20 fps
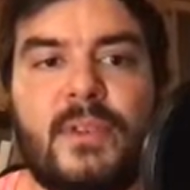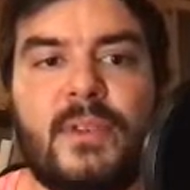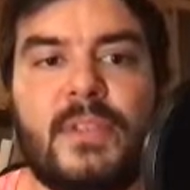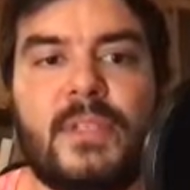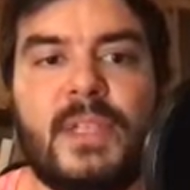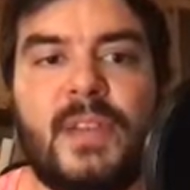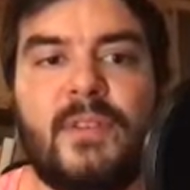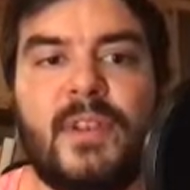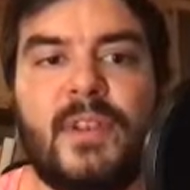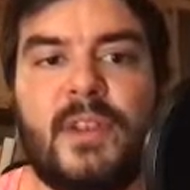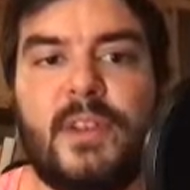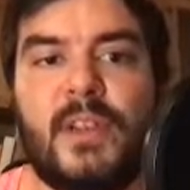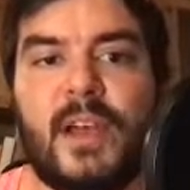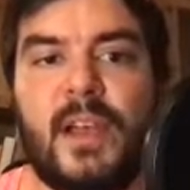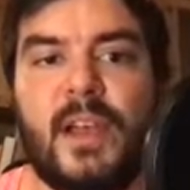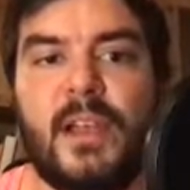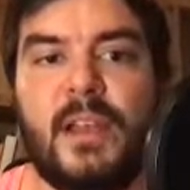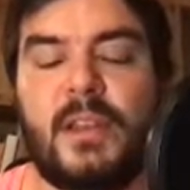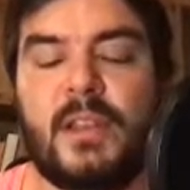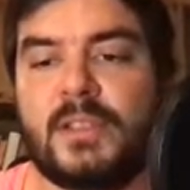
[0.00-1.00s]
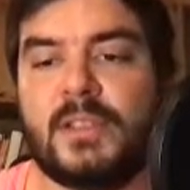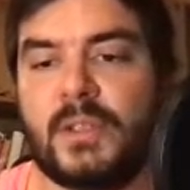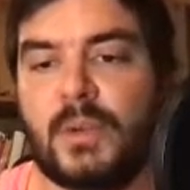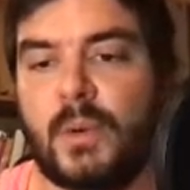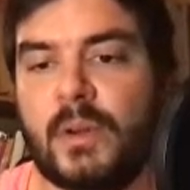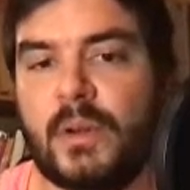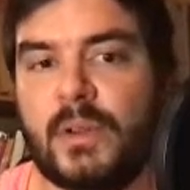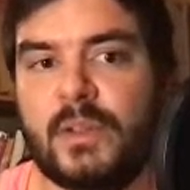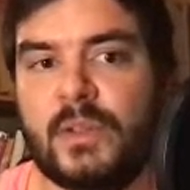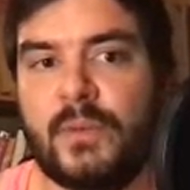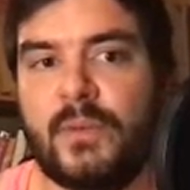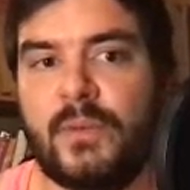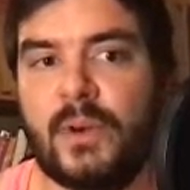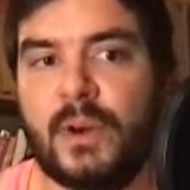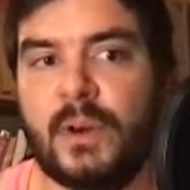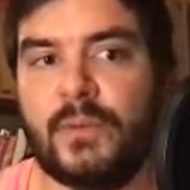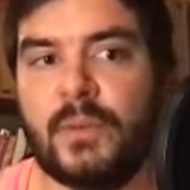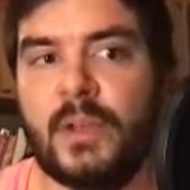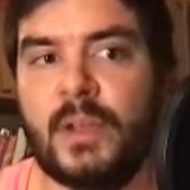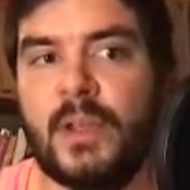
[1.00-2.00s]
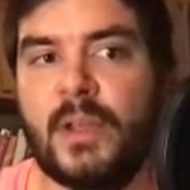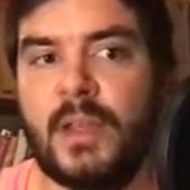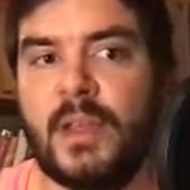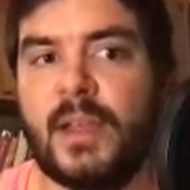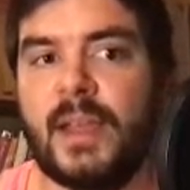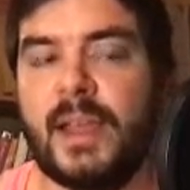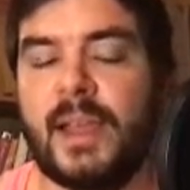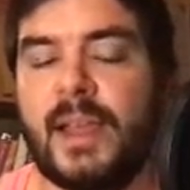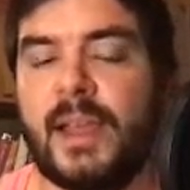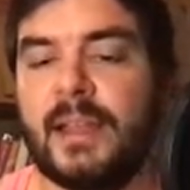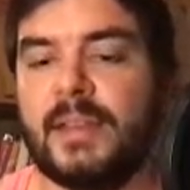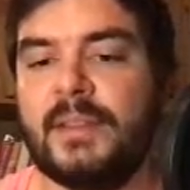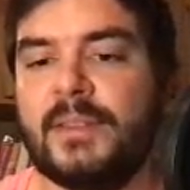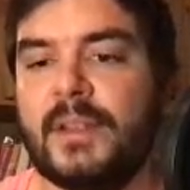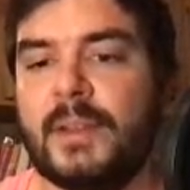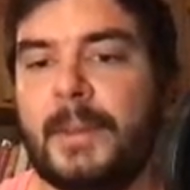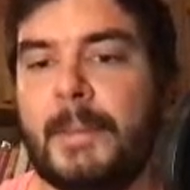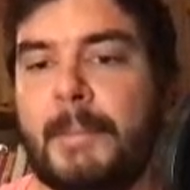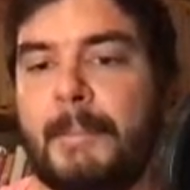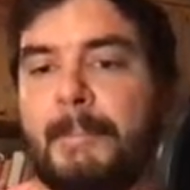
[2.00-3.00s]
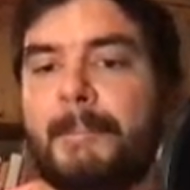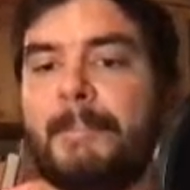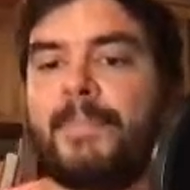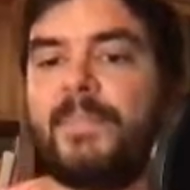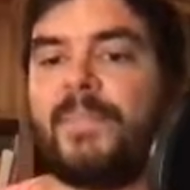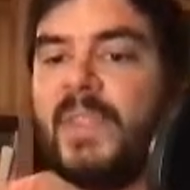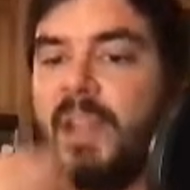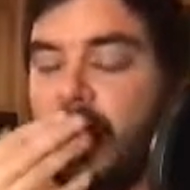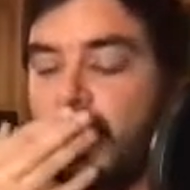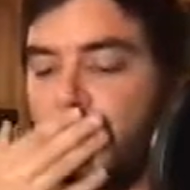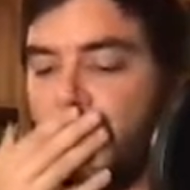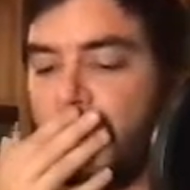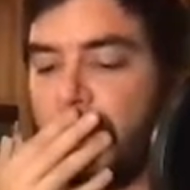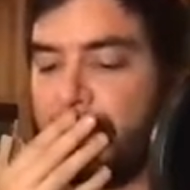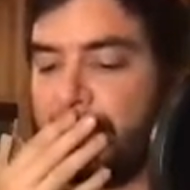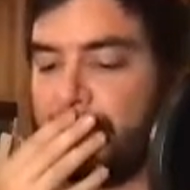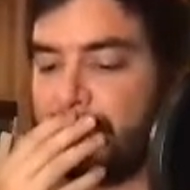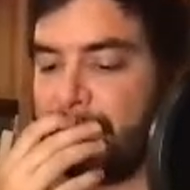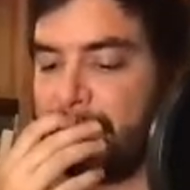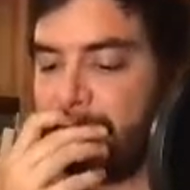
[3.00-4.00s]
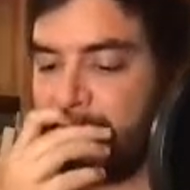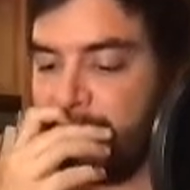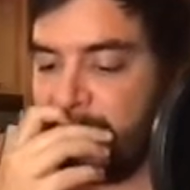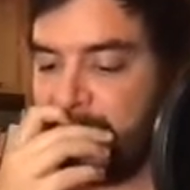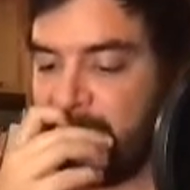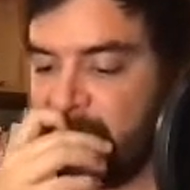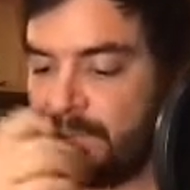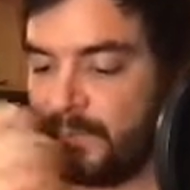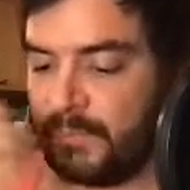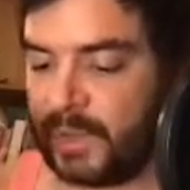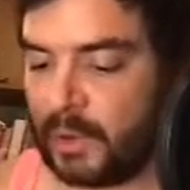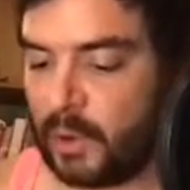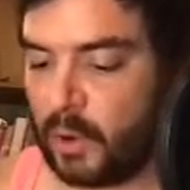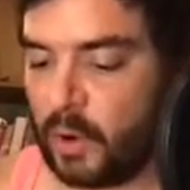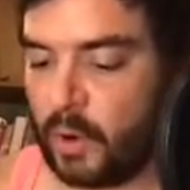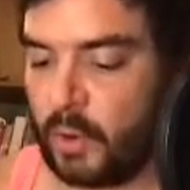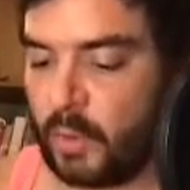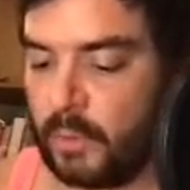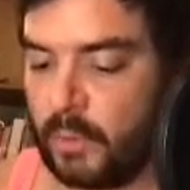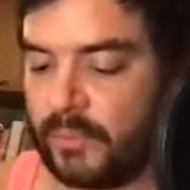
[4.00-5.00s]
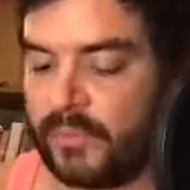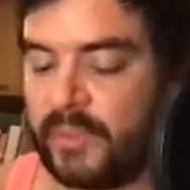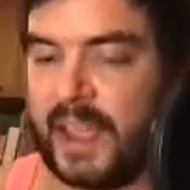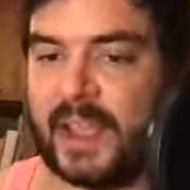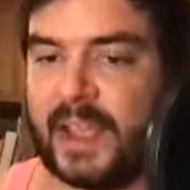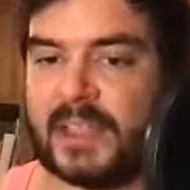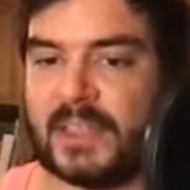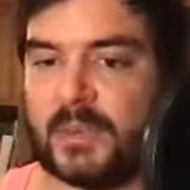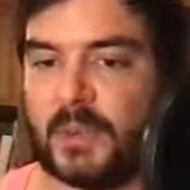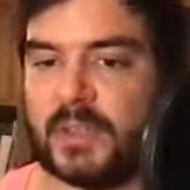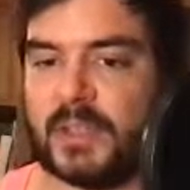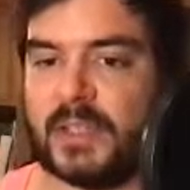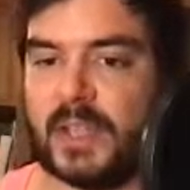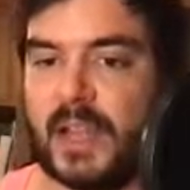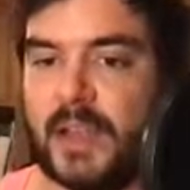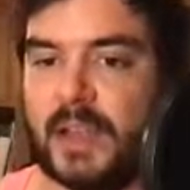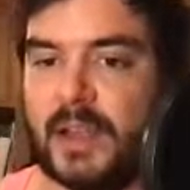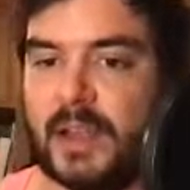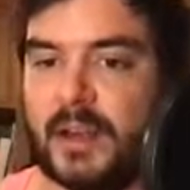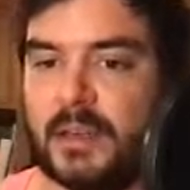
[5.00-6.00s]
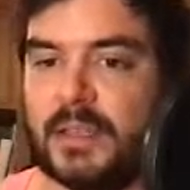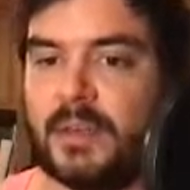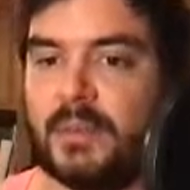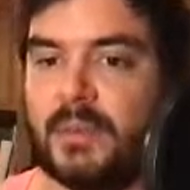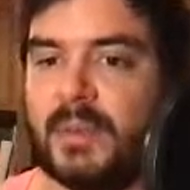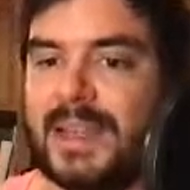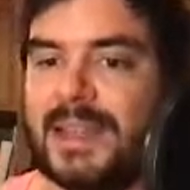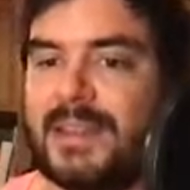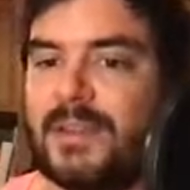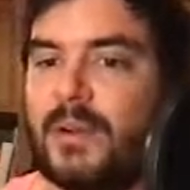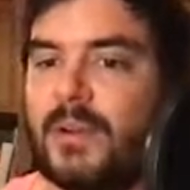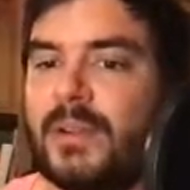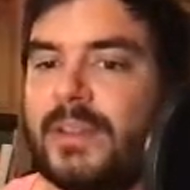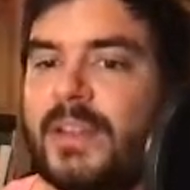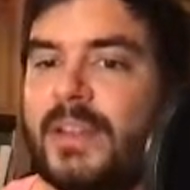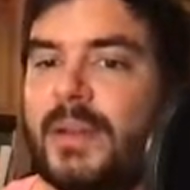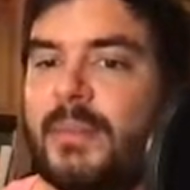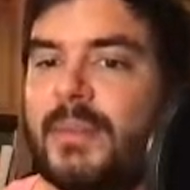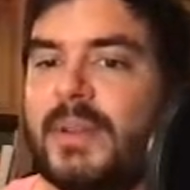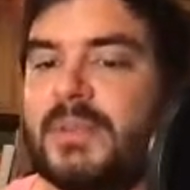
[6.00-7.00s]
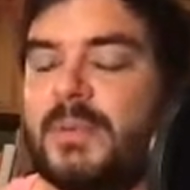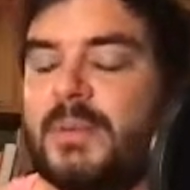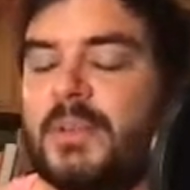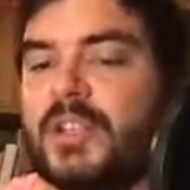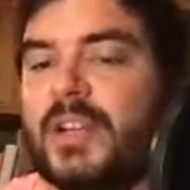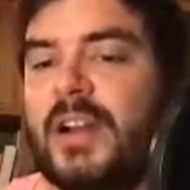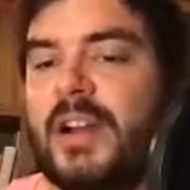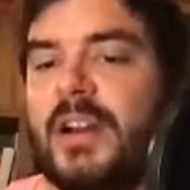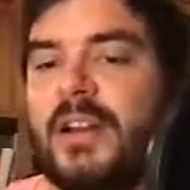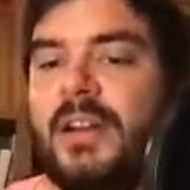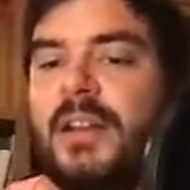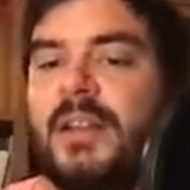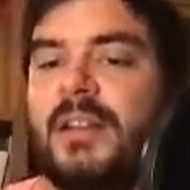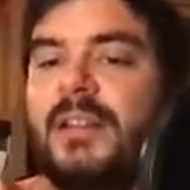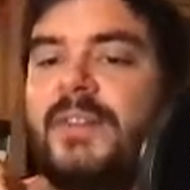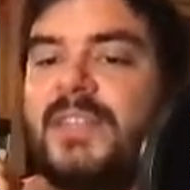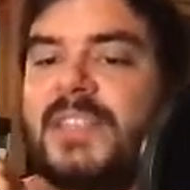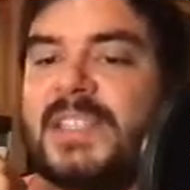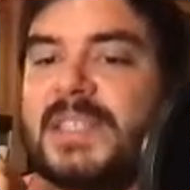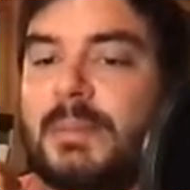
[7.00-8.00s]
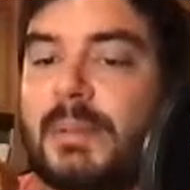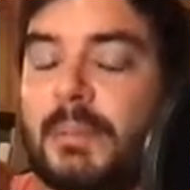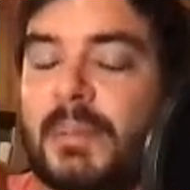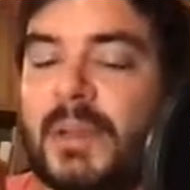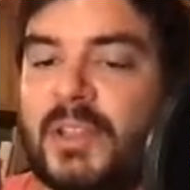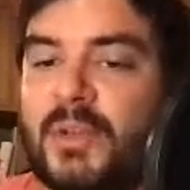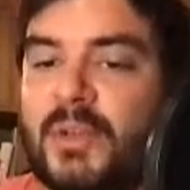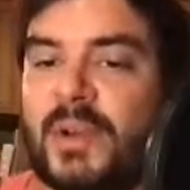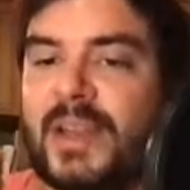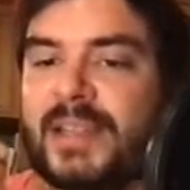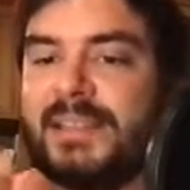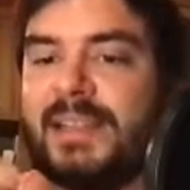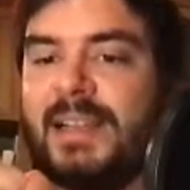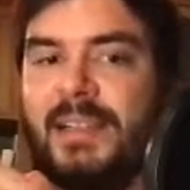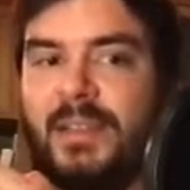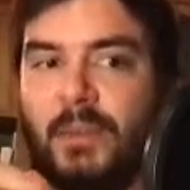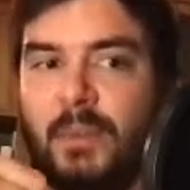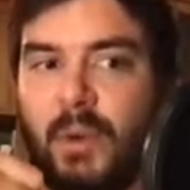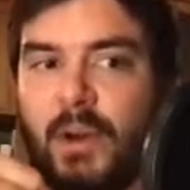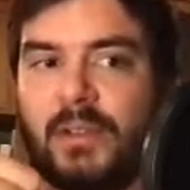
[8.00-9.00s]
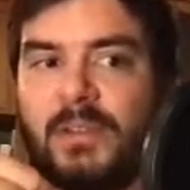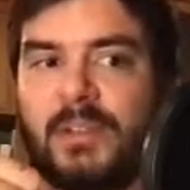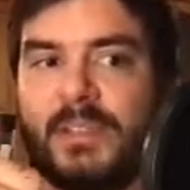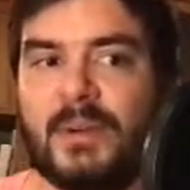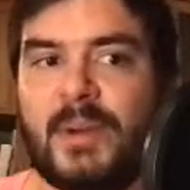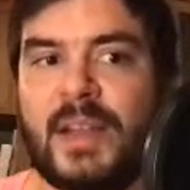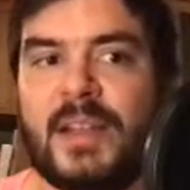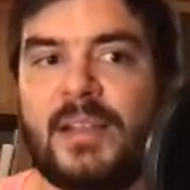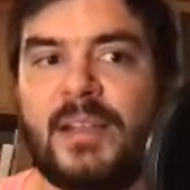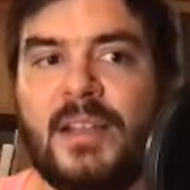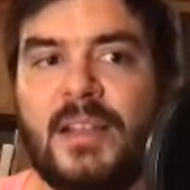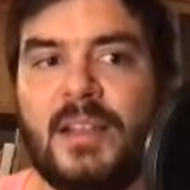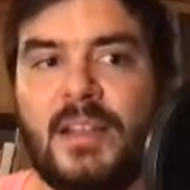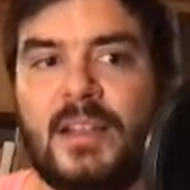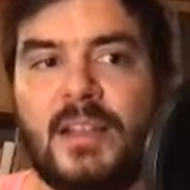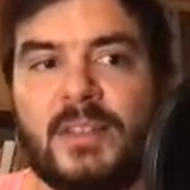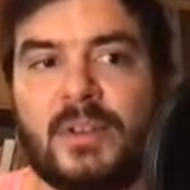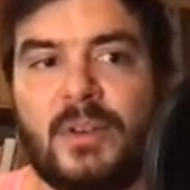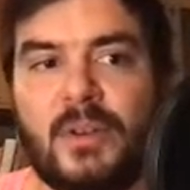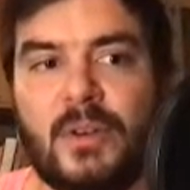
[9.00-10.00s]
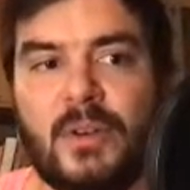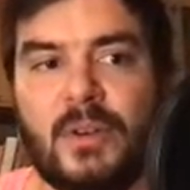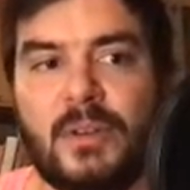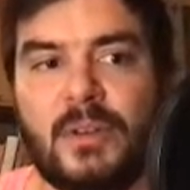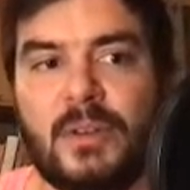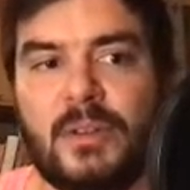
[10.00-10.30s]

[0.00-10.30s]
seven, nine, and so on and so forth. And now if we go with x one tire, then we get all the numbers which are divisible by two exactly once, right? So